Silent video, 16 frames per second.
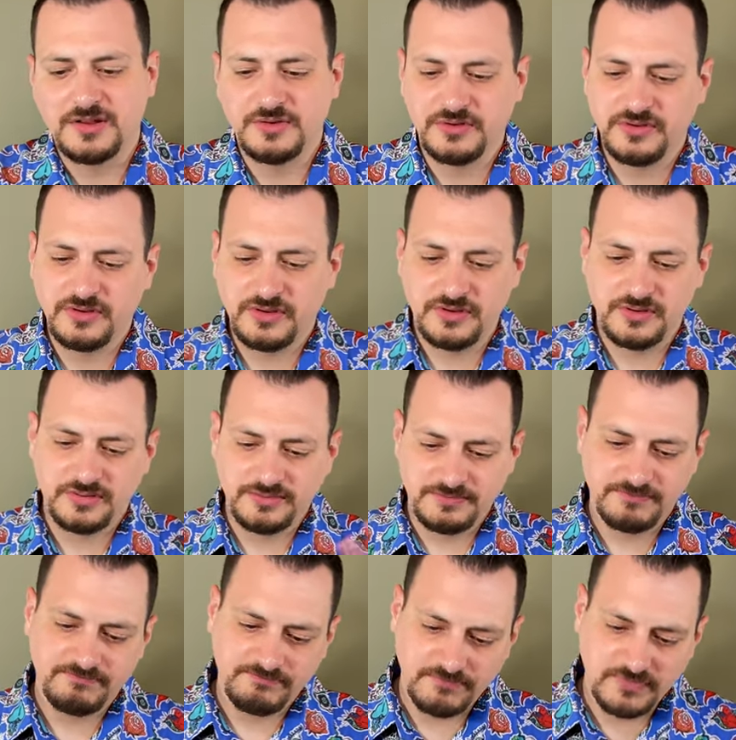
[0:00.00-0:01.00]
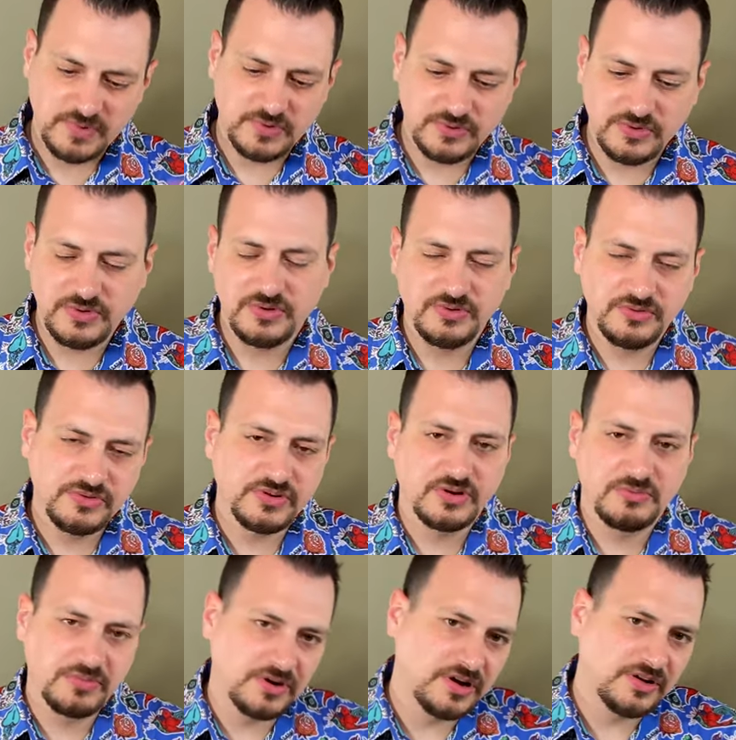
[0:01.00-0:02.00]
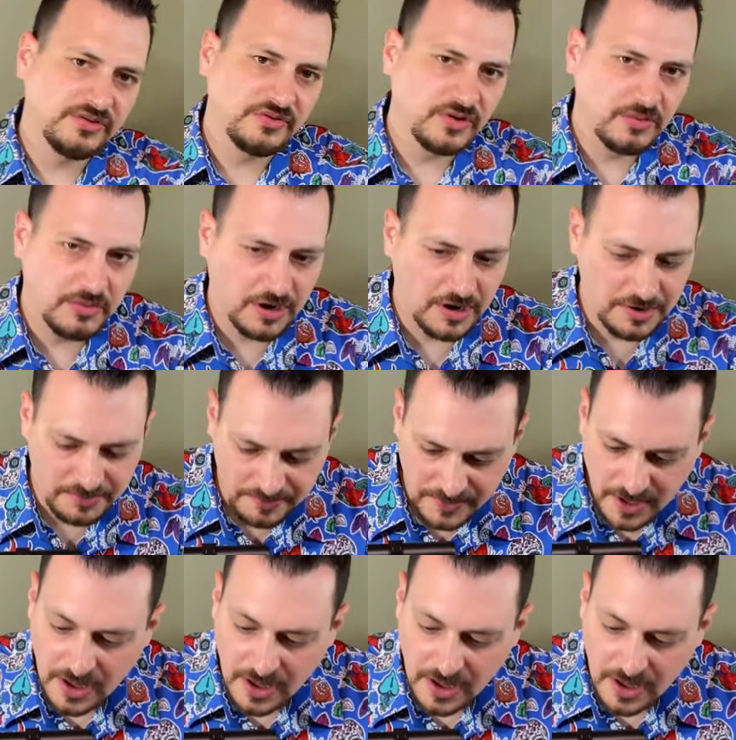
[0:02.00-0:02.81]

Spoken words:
It was a good price, so I bought them.